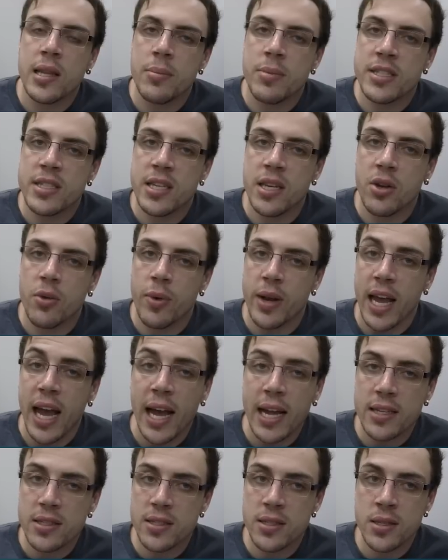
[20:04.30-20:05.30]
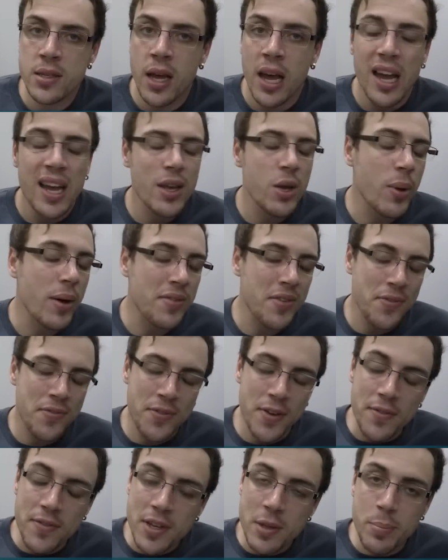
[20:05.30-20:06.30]
limiting reactant, you have a
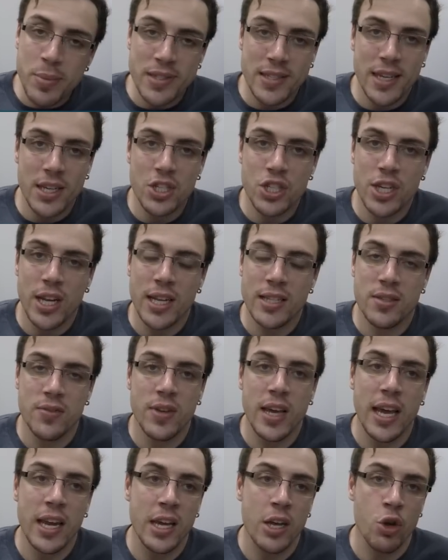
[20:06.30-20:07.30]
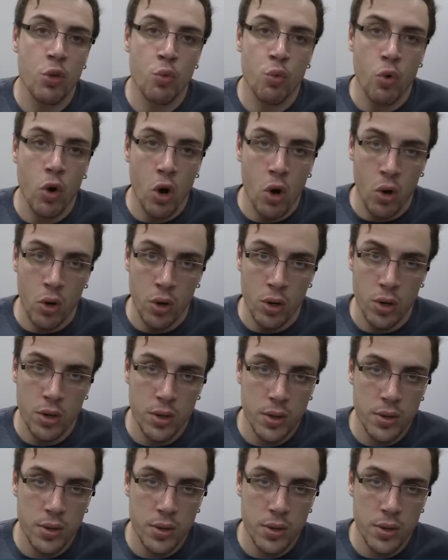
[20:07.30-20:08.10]
50% chance of getting it wrong.